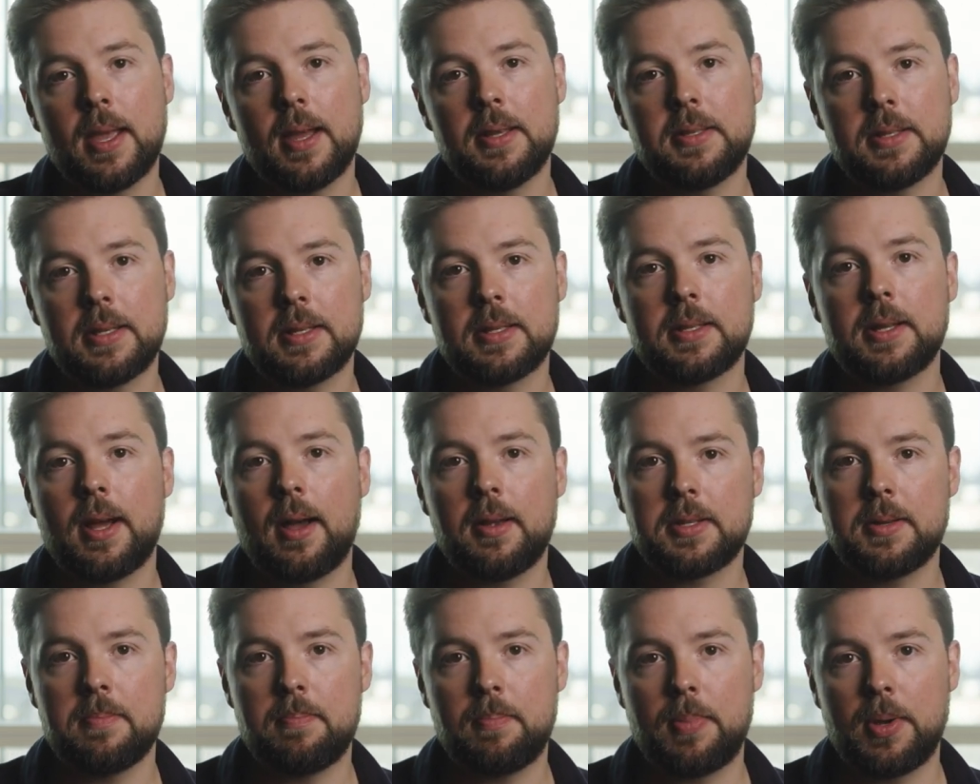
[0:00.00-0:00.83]
is it
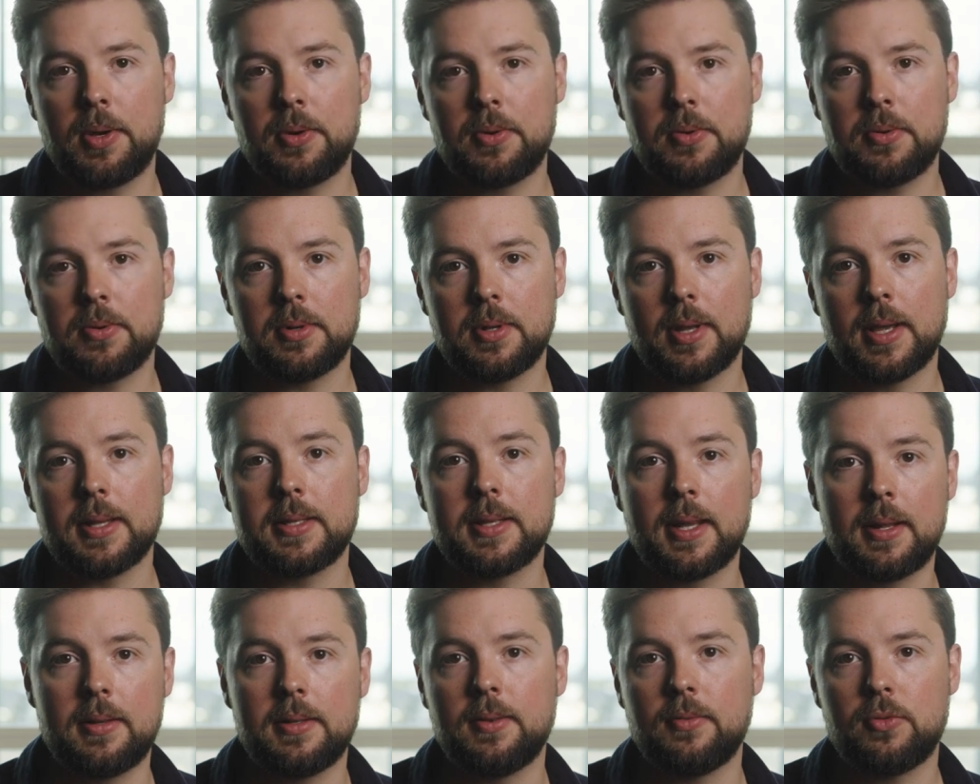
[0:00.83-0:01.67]
starts to build a
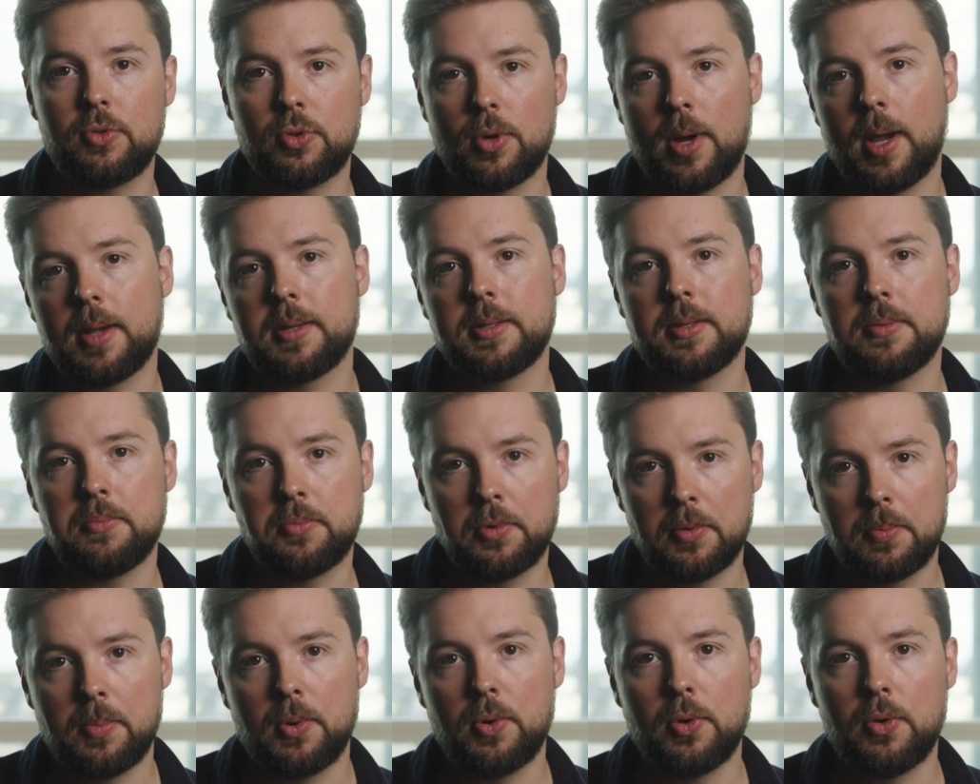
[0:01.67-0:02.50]
sense of trust and
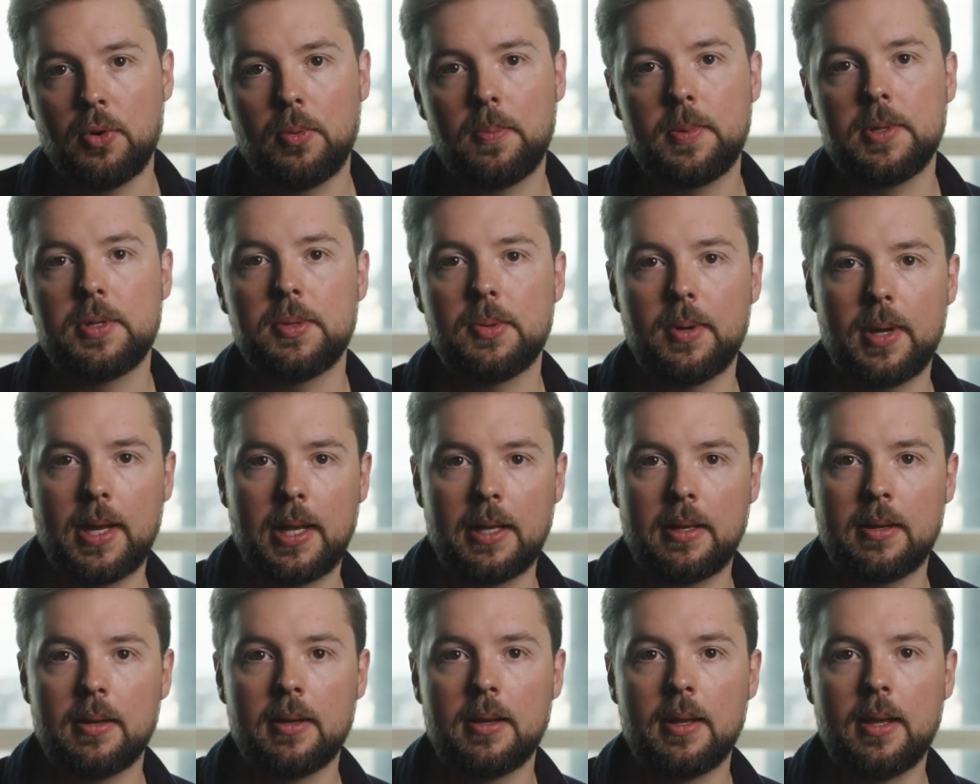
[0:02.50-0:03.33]
rapport
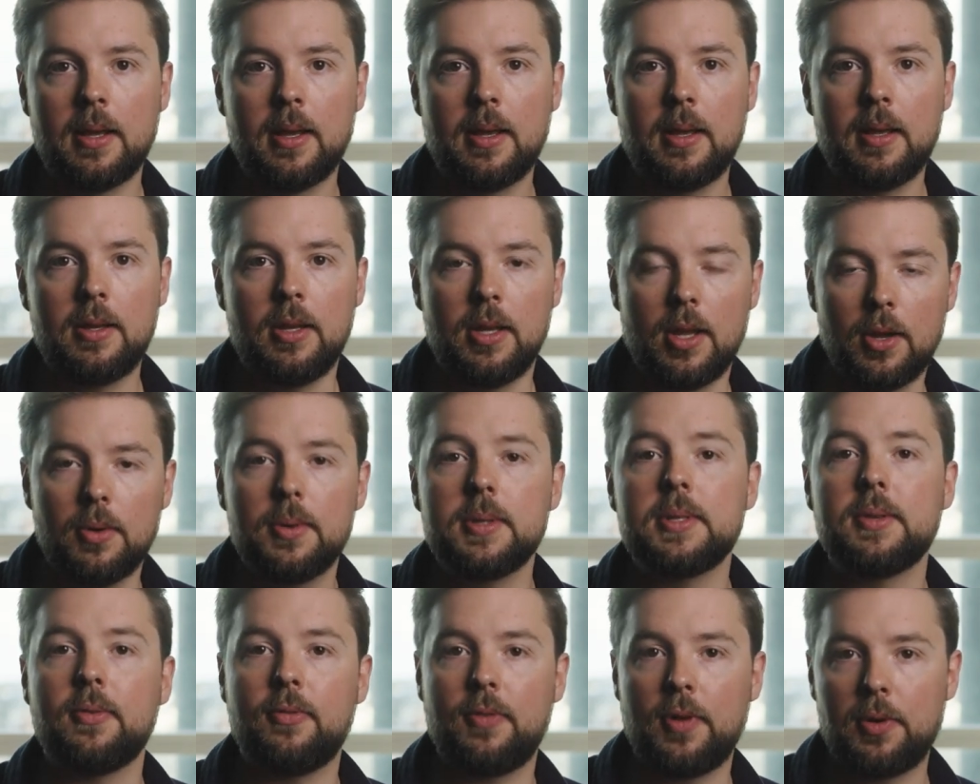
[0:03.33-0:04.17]
between
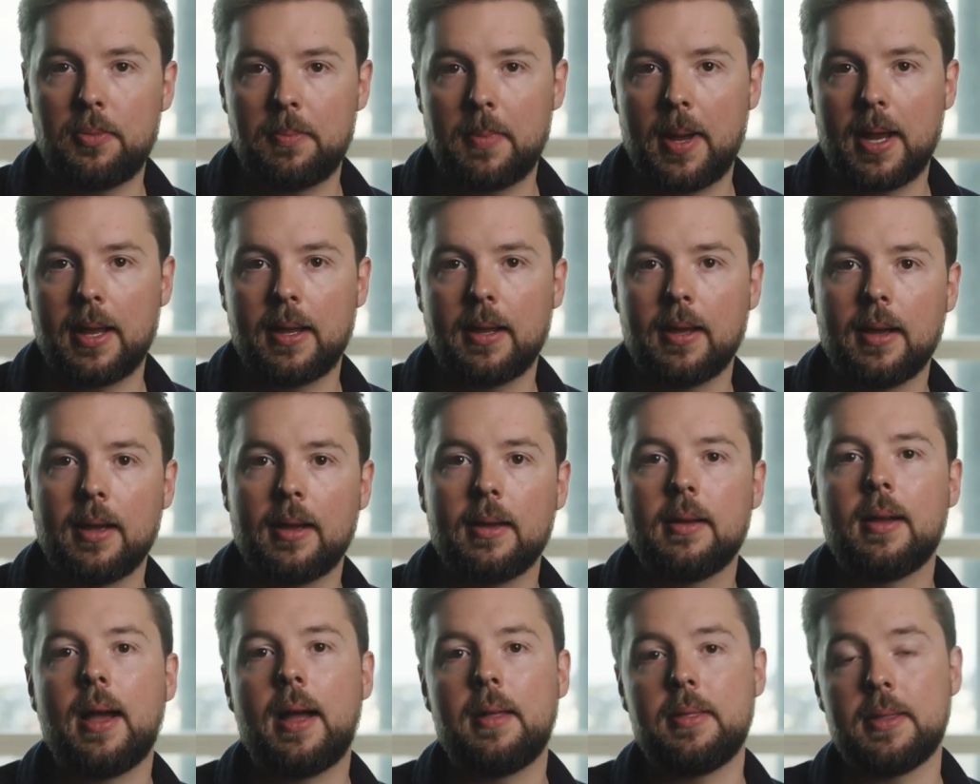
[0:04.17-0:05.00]
you as a
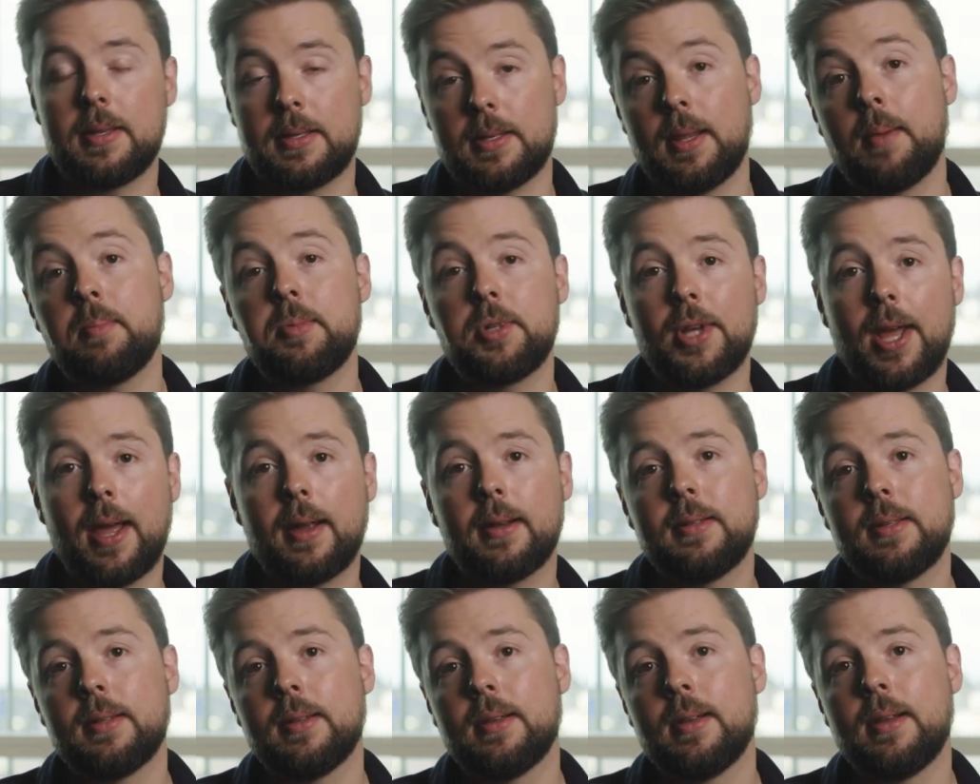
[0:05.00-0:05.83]
filmmaker and the
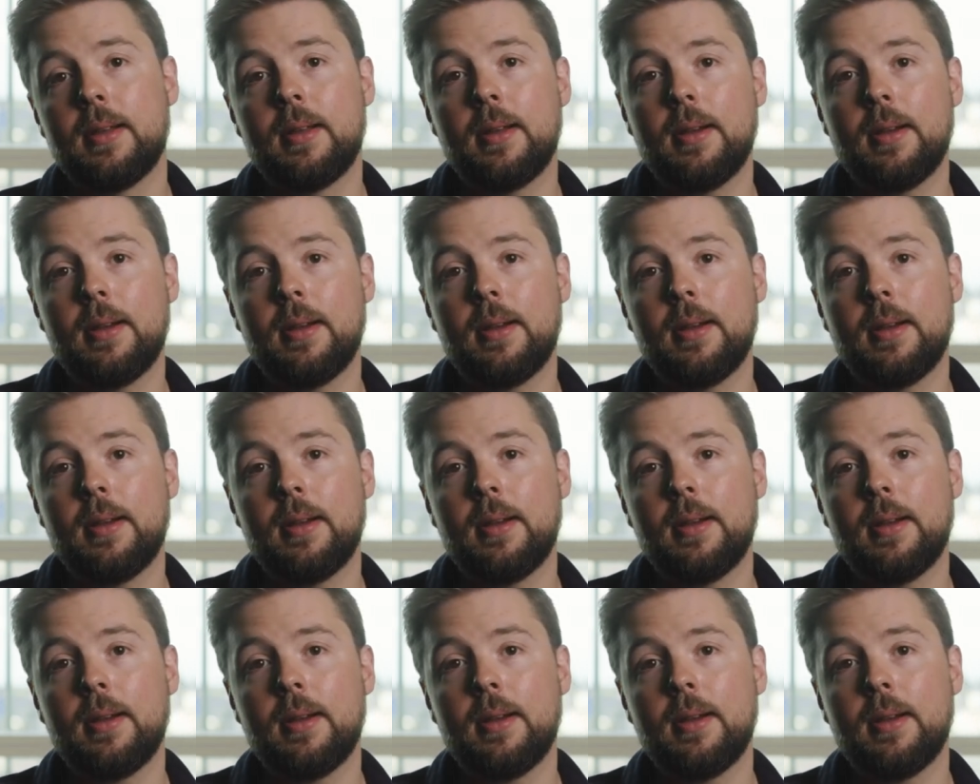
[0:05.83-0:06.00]
subject